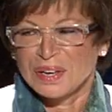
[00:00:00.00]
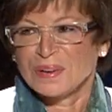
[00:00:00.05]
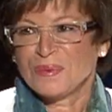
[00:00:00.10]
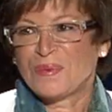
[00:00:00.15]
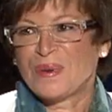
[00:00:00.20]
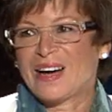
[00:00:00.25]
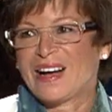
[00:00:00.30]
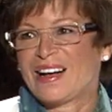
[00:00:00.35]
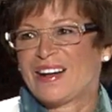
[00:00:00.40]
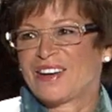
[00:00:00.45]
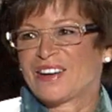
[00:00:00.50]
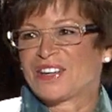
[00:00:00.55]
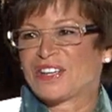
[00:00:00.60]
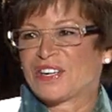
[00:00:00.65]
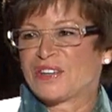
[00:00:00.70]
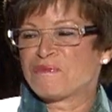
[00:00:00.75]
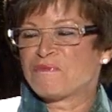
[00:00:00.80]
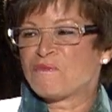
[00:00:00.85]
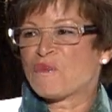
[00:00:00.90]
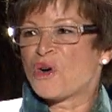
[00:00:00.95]
Well,
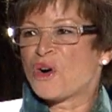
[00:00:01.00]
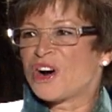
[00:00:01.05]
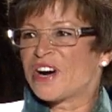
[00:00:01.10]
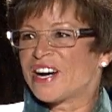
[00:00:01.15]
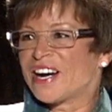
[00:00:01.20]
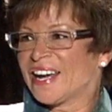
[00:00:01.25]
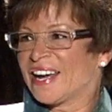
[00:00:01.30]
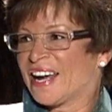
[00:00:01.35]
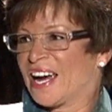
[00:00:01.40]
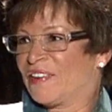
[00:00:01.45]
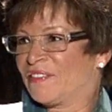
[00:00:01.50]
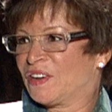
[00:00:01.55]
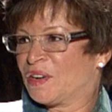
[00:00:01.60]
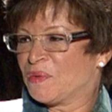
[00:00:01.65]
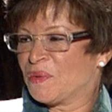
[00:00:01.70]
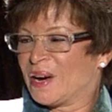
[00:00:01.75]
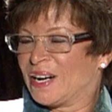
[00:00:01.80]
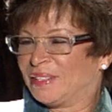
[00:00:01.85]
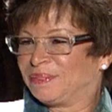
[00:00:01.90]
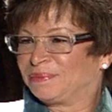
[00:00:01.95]
good morning,
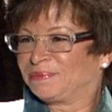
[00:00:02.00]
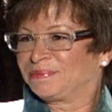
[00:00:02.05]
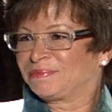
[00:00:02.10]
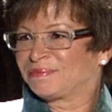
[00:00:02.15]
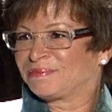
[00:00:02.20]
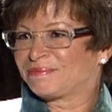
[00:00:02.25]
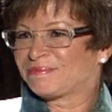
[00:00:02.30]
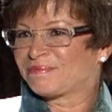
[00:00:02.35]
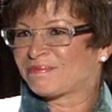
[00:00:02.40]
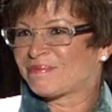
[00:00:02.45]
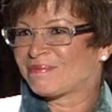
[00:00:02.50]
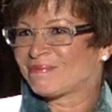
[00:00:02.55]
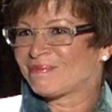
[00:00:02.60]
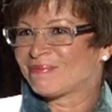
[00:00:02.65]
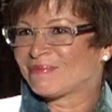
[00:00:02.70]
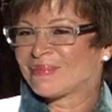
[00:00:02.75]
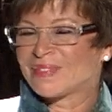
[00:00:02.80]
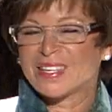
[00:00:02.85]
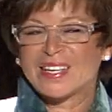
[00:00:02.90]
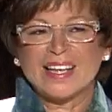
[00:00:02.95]
everyone.
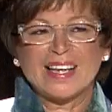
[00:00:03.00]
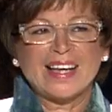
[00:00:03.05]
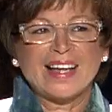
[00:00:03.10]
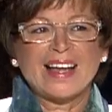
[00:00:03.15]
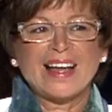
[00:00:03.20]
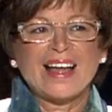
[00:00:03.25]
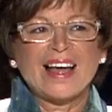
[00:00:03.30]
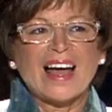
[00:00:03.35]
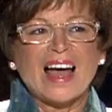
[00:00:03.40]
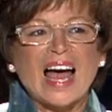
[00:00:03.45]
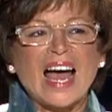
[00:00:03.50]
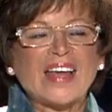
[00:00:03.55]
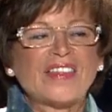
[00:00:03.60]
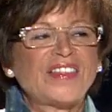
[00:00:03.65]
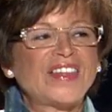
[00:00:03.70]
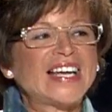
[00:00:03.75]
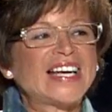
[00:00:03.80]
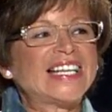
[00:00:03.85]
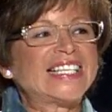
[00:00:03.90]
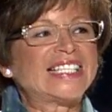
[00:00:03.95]
I
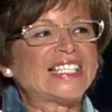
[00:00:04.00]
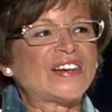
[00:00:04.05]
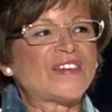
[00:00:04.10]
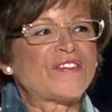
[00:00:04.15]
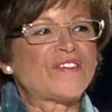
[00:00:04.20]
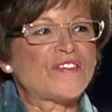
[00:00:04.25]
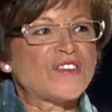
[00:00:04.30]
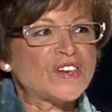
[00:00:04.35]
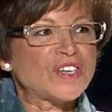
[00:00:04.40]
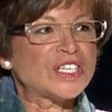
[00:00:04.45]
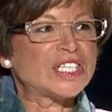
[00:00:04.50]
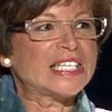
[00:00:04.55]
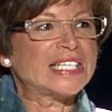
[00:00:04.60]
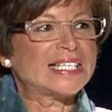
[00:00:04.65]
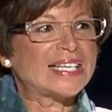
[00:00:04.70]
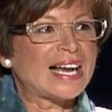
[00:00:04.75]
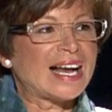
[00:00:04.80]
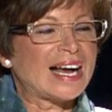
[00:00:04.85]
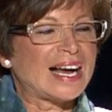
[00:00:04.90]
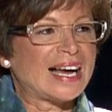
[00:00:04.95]
think it's the first
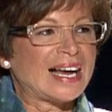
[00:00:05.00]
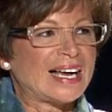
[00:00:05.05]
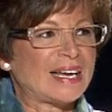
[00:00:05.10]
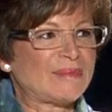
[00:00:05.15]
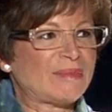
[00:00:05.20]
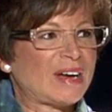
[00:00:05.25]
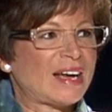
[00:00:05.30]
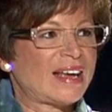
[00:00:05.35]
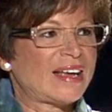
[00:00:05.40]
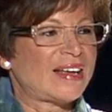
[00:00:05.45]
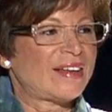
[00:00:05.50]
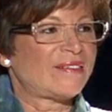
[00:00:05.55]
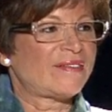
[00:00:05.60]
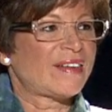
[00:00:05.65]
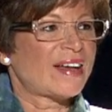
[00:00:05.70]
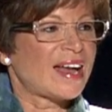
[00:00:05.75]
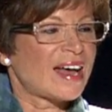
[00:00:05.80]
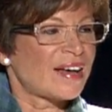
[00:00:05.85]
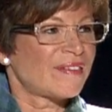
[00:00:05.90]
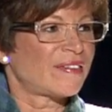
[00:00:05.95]
time I have
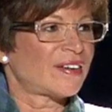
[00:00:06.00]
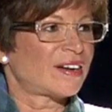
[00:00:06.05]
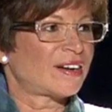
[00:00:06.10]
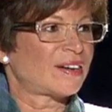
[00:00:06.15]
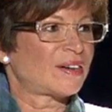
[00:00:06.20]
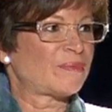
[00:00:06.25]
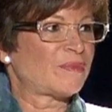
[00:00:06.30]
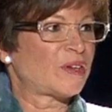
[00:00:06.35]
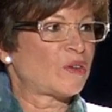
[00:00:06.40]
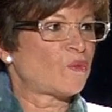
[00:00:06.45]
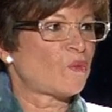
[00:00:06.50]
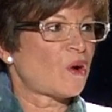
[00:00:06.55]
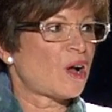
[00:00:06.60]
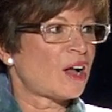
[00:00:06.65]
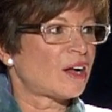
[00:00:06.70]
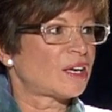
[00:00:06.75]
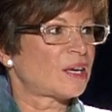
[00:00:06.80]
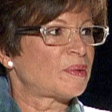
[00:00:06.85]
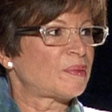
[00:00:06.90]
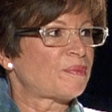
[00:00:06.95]
ever been
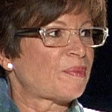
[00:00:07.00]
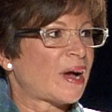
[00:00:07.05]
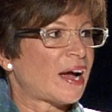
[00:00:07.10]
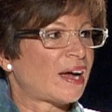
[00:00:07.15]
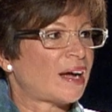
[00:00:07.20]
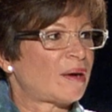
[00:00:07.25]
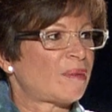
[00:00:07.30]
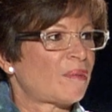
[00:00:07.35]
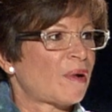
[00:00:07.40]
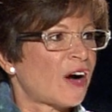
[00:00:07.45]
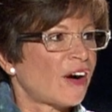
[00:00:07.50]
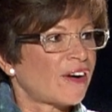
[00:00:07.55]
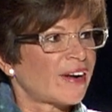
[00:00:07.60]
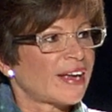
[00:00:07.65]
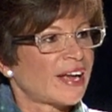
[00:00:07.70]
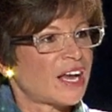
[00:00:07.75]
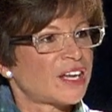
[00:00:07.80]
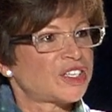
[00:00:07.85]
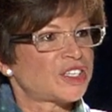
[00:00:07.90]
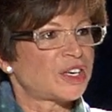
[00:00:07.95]
welcomed by a
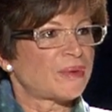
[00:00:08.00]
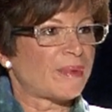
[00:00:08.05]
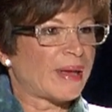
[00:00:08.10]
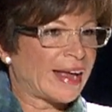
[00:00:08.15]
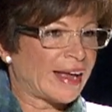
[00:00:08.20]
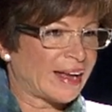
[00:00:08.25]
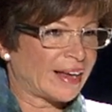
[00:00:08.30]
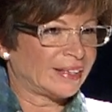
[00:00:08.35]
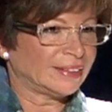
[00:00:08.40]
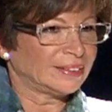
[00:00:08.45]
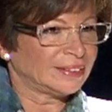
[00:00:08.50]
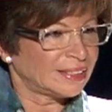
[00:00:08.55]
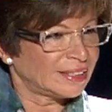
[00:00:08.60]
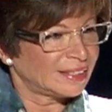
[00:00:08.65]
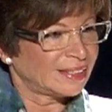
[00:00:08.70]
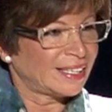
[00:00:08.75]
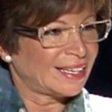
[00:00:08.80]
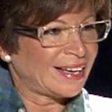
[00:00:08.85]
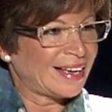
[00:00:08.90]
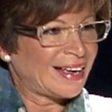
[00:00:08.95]
mariachi band
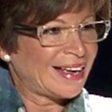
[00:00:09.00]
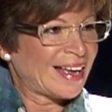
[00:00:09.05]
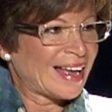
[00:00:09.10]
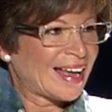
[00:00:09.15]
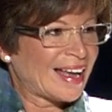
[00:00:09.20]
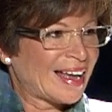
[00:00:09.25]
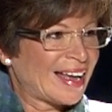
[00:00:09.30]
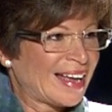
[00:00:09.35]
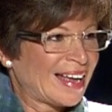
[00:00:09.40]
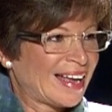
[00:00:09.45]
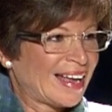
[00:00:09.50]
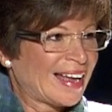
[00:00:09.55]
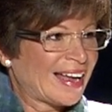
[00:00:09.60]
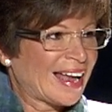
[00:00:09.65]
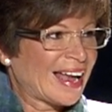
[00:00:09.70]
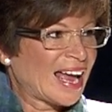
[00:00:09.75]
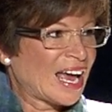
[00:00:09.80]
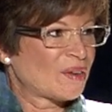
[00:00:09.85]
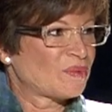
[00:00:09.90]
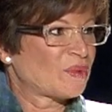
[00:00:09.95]

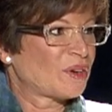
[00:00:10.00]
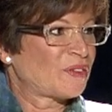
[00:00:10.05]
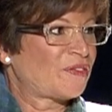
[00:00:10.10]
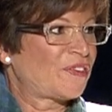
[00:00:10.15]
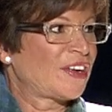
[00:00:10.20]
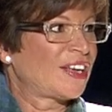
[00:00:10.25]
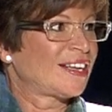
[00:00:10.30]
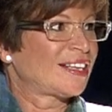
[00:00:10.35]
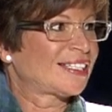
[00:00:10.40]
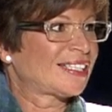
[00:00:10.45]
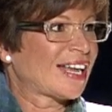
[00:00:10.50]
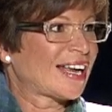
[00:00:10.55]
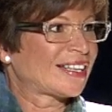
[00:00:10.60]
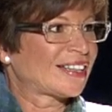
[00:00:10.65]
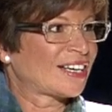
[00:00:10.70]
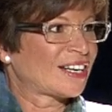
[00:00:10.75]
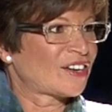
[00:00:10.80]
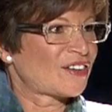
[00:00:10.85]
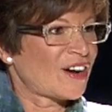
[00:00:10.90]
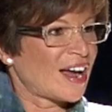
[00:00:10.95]
at what feels like
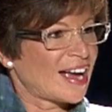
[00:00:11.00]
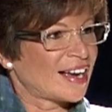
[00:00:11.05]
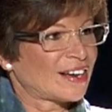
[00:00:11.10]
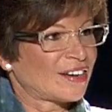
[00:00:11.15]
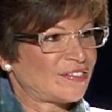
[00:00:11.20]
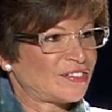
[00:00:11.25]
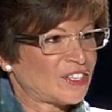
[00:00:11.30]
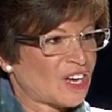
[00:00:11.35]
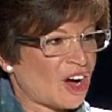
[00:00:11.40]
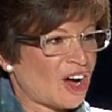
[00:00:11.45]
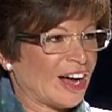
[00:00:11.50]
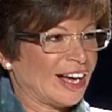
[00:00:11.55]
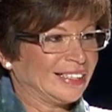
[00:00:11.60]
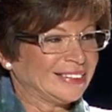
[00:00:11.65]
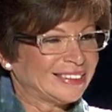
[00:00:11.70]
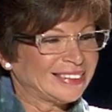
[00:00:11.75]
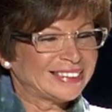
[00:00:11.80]
the crack of dawn,